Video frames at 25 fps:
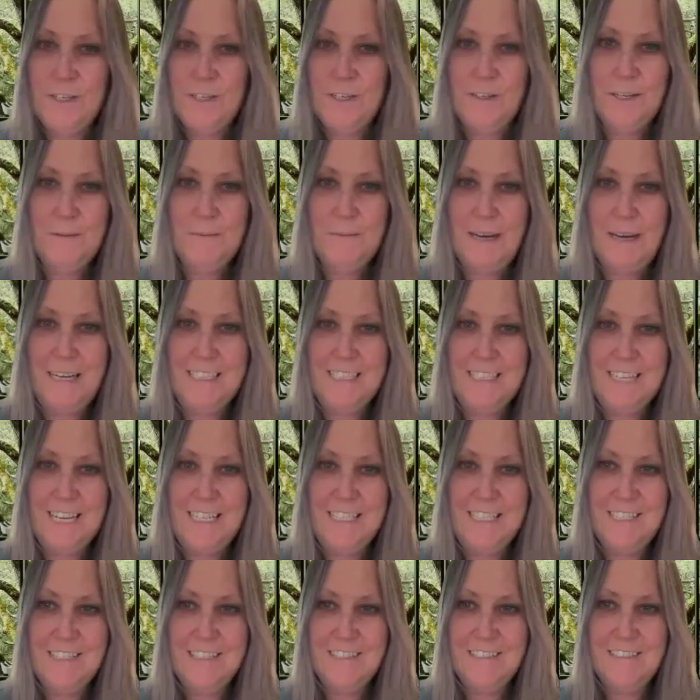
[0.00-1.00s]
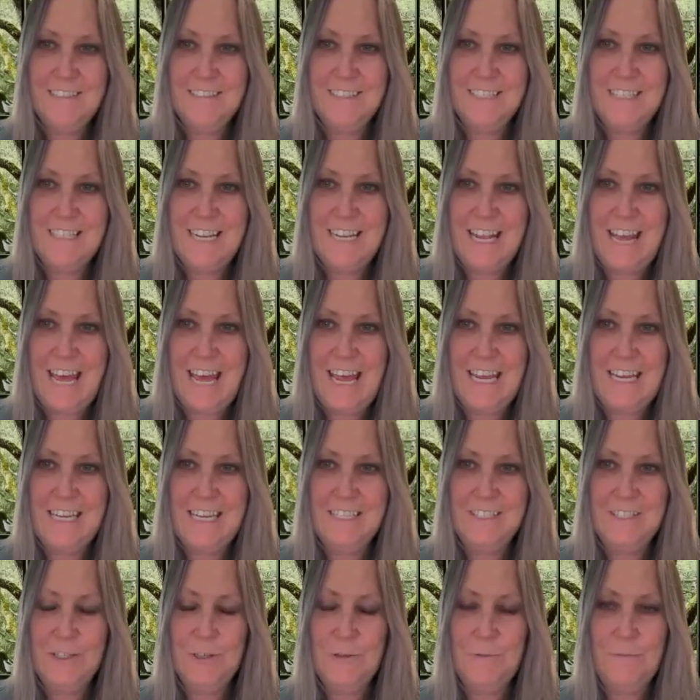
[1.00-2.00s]
turning my attention
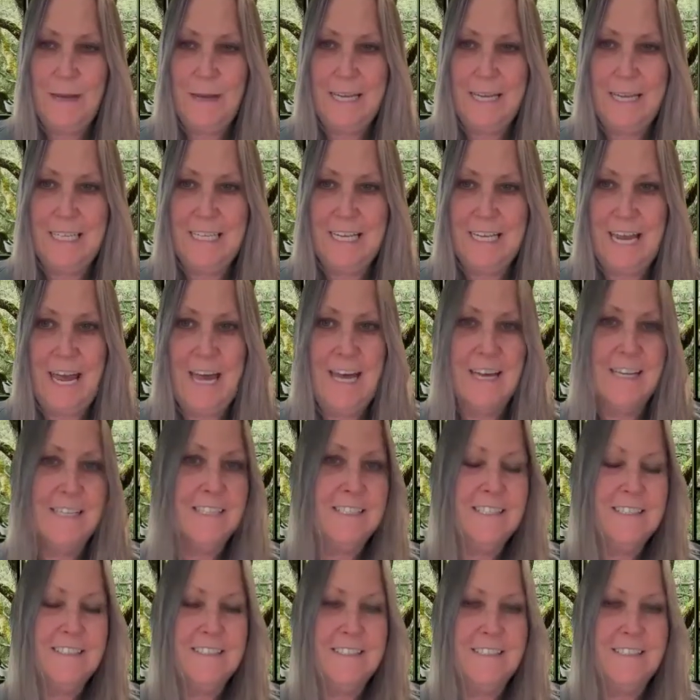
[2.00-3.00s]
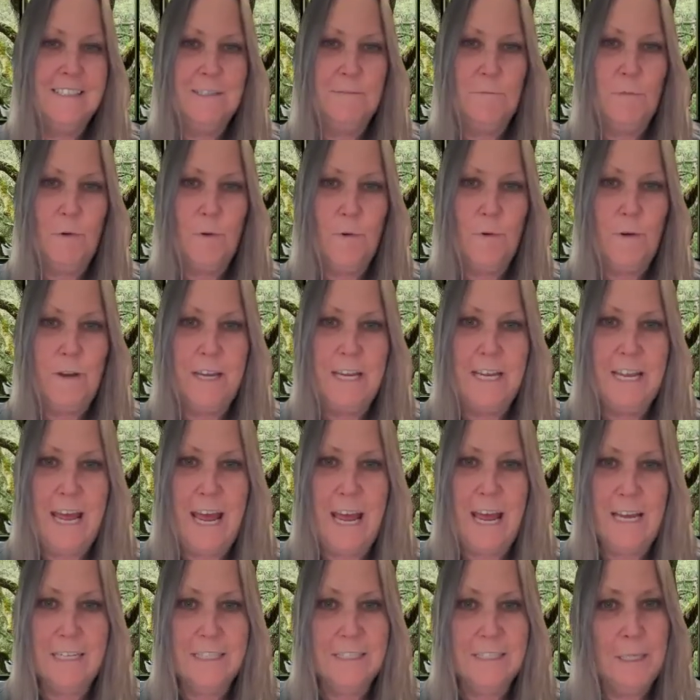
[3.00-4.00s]
today to my guest, Marie
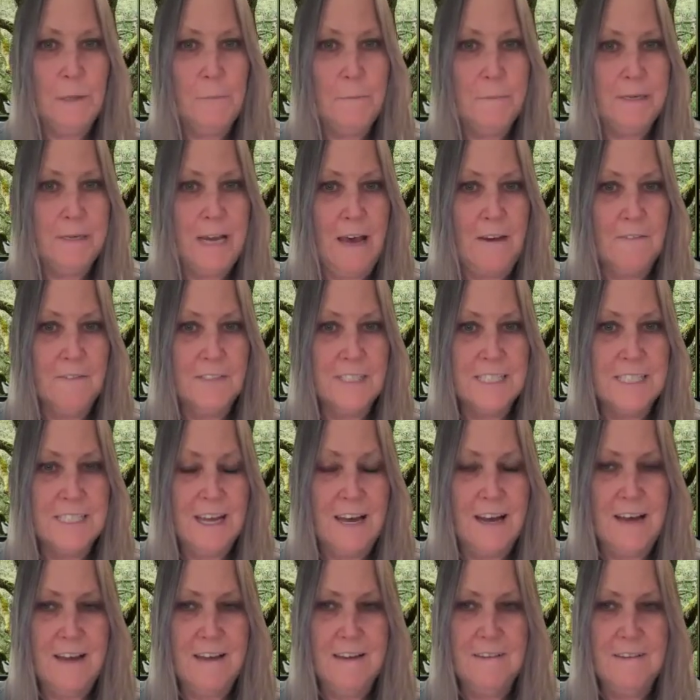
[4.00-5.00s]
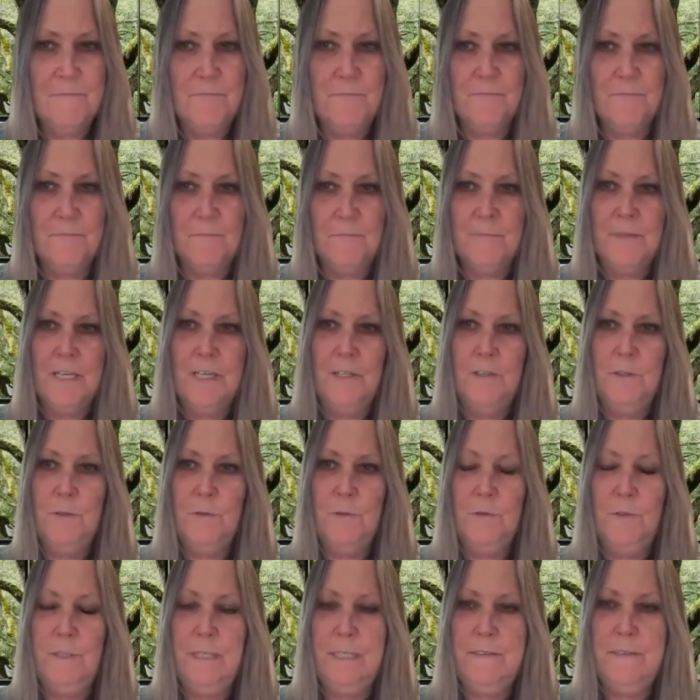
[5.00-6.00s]
Ek Lipanovska,
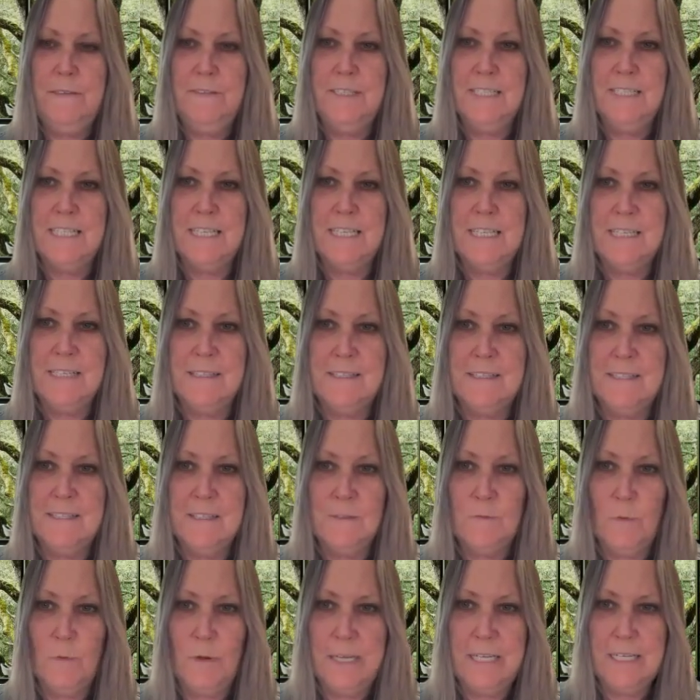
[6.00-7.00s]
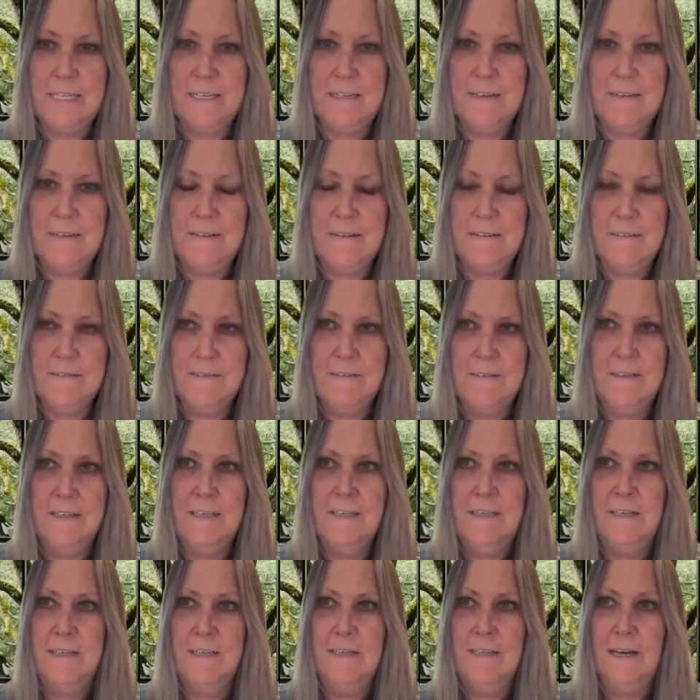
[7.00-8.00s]
who lives in Sweden.
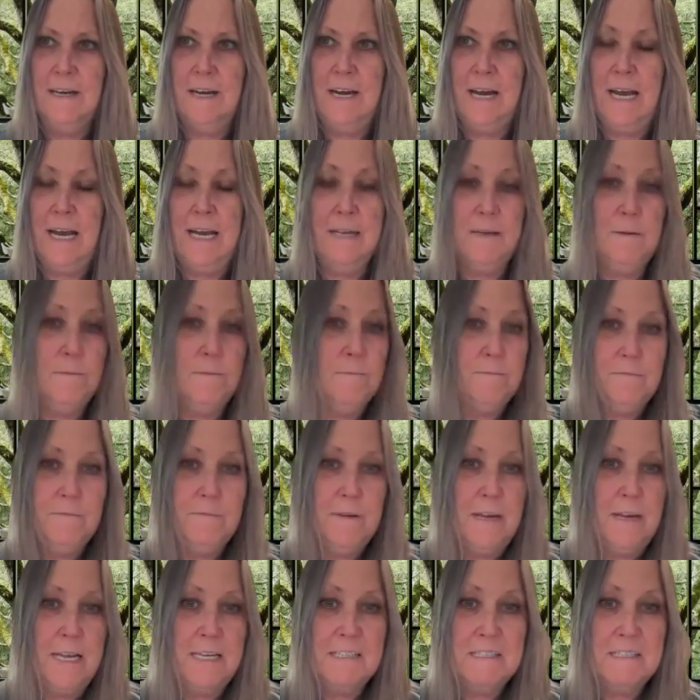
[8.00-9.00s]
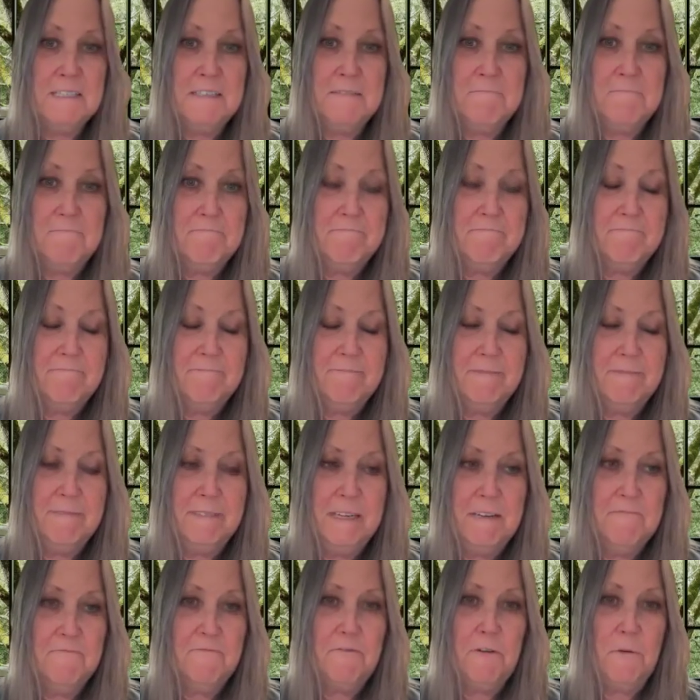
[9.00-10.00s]
I am, as an
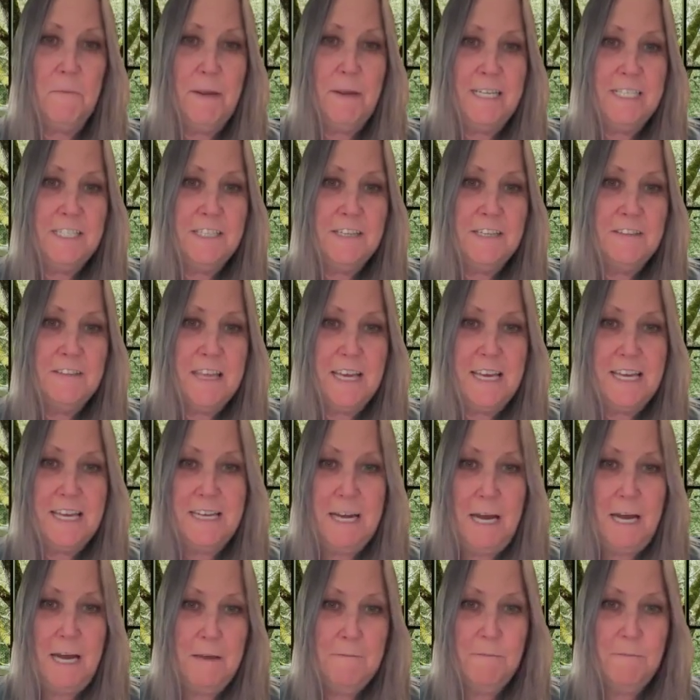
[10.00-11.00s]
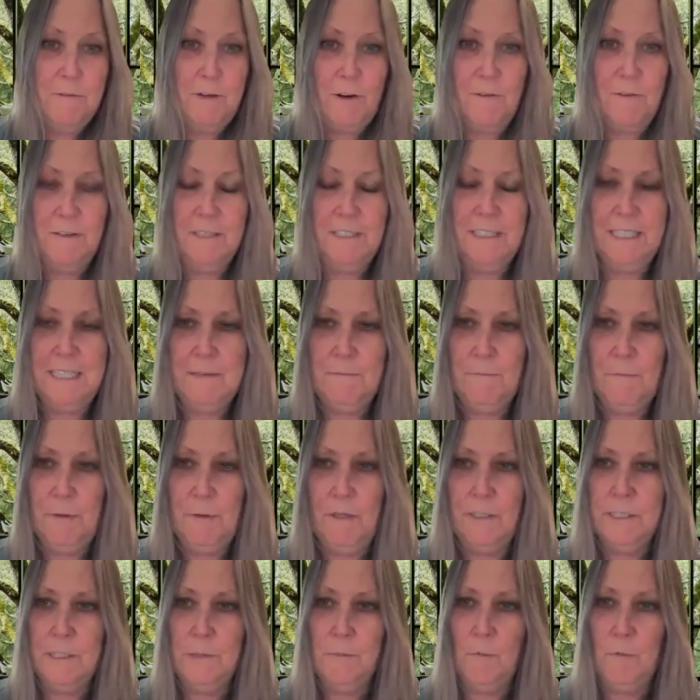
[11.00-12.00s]
information thing, I'm currently in
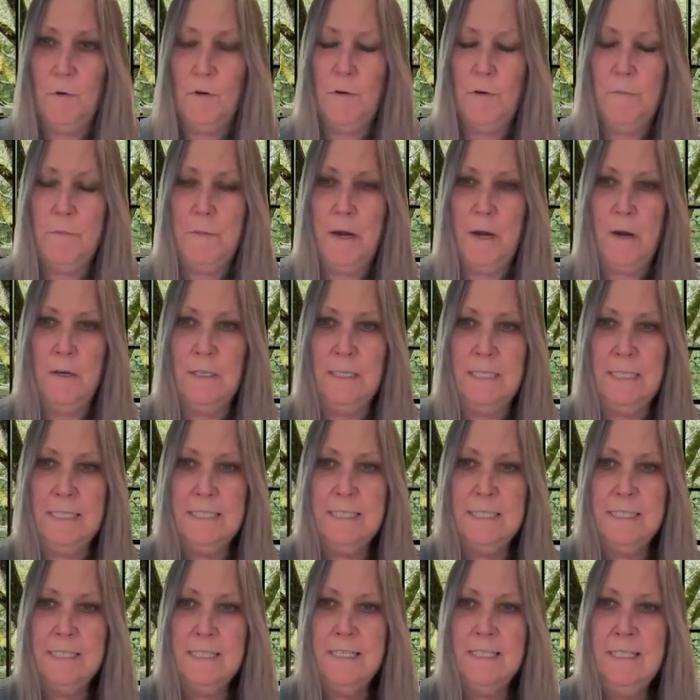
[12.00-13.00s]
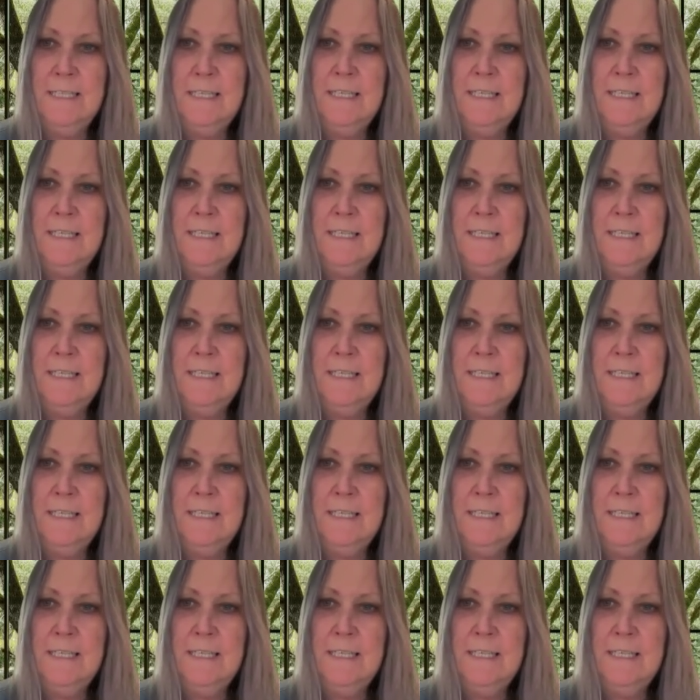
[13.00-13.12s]
Baltimore, Maryland.